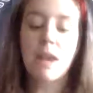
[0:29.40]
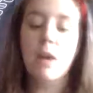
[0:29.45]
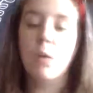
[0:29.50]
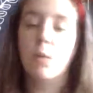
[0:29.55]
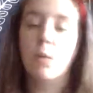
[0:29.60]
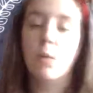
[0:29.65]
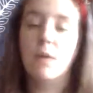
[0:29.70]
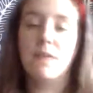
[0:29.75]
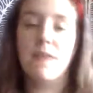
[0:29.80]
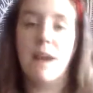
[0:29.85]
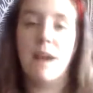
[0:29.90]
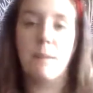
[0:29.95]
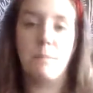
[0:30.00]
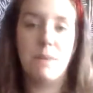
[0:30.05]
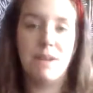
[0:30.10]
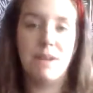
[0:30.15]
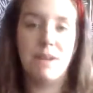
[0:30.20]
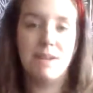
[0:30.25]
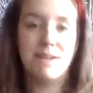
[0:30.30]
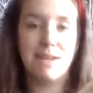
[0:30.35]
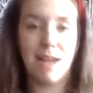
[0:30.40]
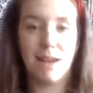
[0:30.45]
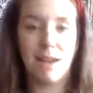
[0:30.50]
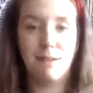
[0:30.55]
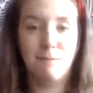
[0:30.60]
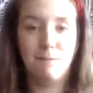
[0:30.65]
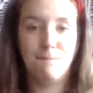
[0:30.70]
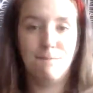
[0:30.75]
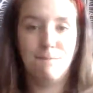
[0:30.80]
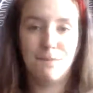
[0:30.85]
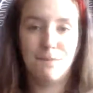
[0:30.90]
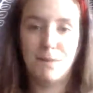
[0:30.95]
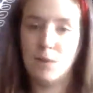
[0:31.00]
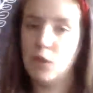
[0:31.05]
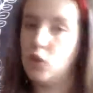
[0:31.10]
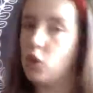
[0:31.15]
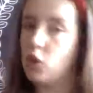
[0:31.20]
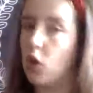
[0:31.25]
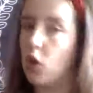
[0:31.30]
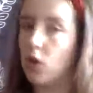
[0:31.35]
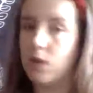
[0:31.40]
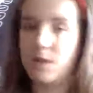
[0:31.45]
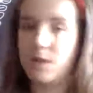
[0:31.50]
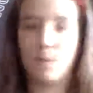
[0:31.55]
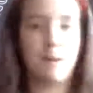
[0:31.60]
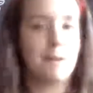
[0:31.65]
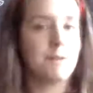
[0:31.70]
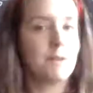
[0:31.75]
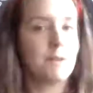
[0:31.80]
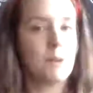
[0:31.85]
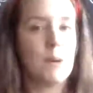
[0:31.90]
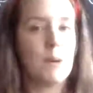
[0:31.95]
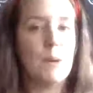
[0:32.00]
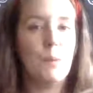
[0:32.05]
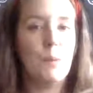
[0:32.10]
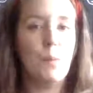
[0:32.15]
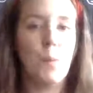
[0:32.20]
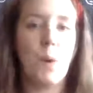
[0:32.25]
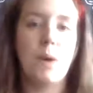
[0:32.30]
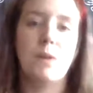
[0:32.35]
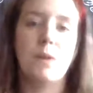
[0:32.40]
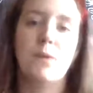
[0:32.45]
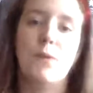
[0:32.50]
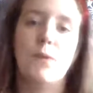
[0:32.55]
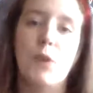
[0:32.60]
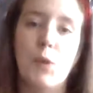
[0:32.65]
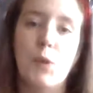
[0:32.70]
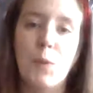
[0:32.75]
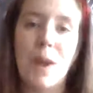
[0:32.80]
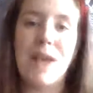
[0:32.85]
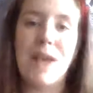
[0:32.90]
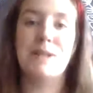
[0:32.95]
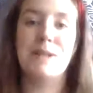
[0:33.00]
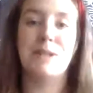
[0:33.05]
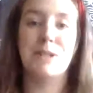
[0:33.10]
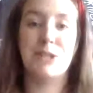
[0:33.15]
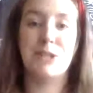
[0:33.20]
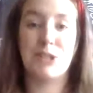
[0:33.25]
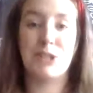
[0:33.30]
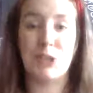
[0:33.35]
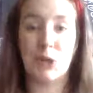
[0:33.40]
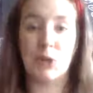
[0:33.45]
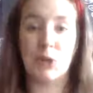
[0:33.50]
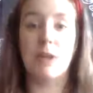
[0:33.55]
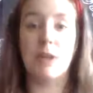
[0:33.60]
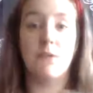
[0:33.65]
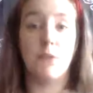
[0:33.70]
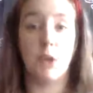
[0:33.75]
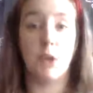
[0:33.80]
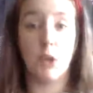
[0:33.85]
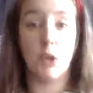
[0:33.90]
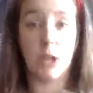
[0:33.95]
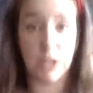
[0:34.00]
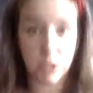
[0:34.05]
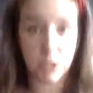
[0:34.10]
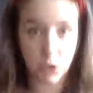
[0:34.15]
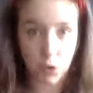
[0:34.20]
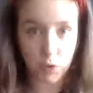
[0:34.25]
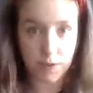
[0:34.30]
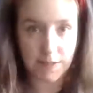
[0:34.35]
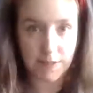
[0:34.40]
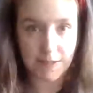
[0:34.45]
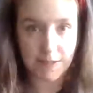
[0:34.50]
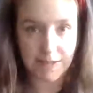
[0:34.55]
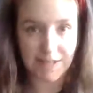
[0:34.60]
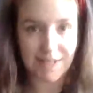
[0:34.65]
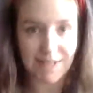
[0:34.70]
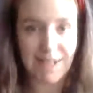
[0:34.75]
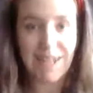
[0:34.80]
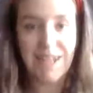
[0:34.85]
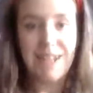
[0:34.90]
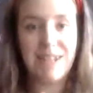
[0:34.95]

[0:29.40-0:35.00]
With that being said, jar spells are a wonderful way to start if you're interested